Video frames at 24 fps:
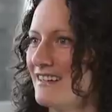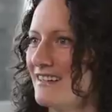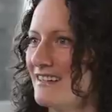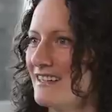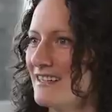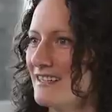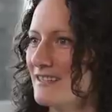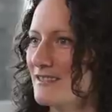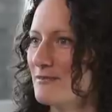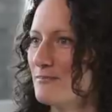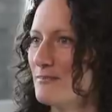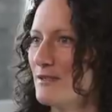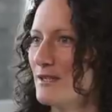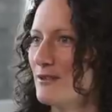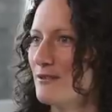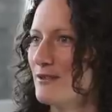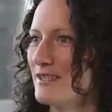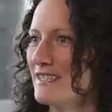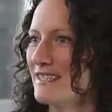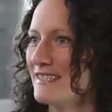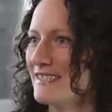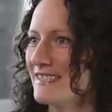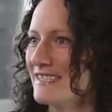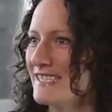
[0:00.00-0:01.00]

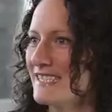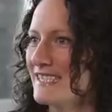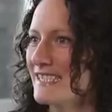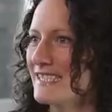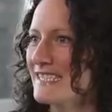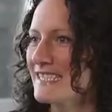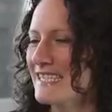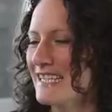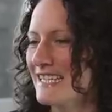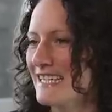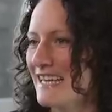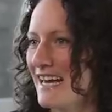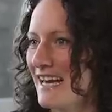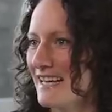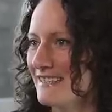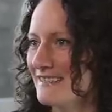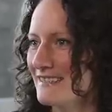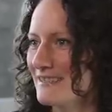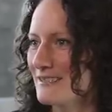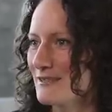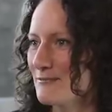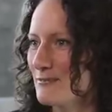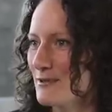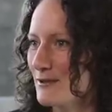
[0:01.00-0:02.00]
experiences and
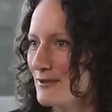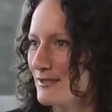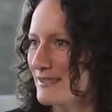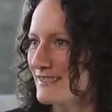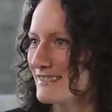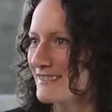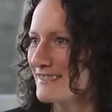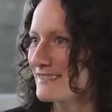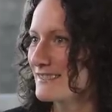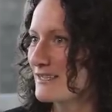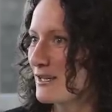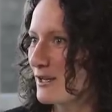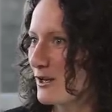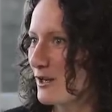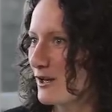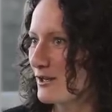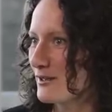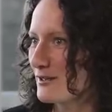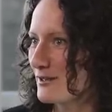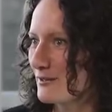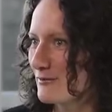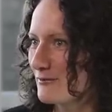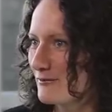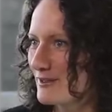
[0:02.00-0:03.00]
has experienced a
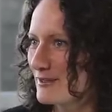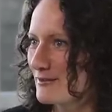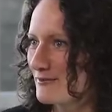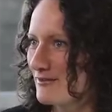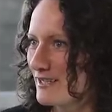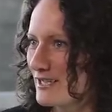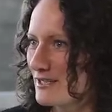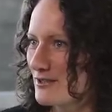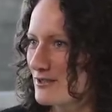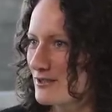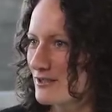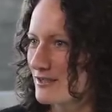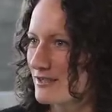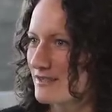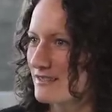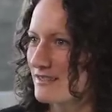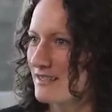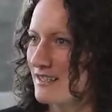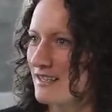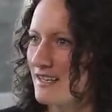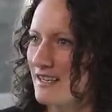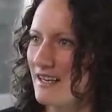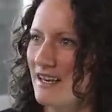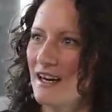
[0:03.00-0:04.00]
lot of
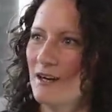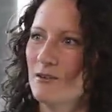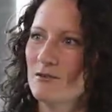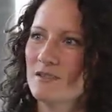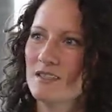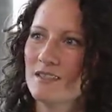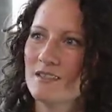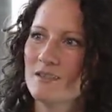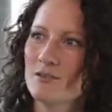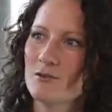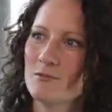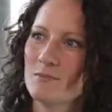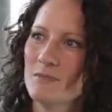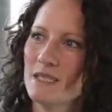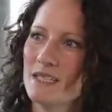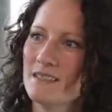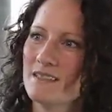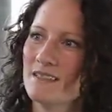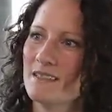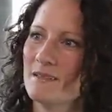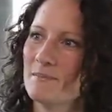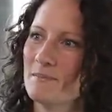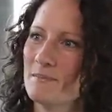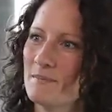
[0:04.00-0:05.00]
adventures. How did you
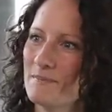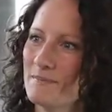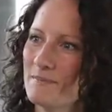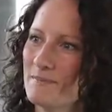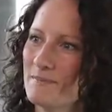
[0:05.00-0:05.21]
meet him?